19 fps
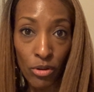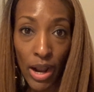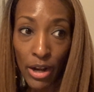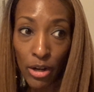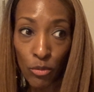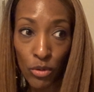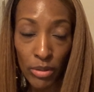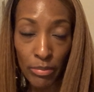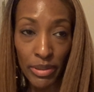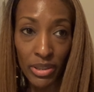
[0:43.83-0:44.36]
I don't
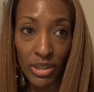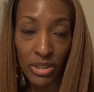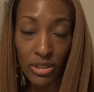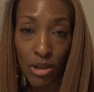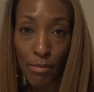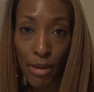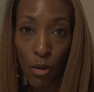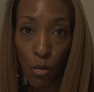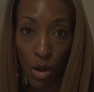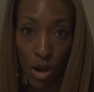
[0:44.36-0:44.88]
want to put this on
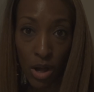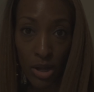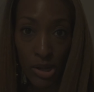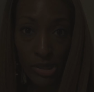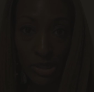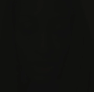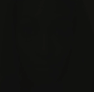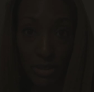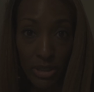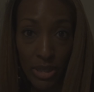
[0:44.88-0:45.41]
my
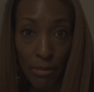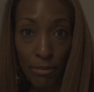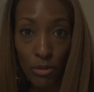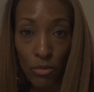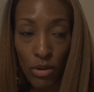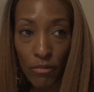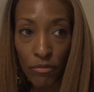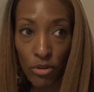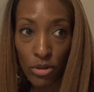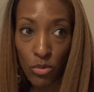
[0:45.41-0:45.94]
walls. I have a separate
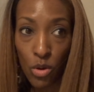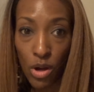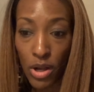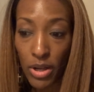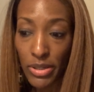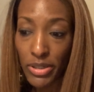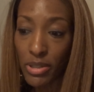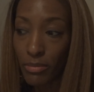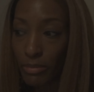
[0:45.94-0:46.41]
one for the walls,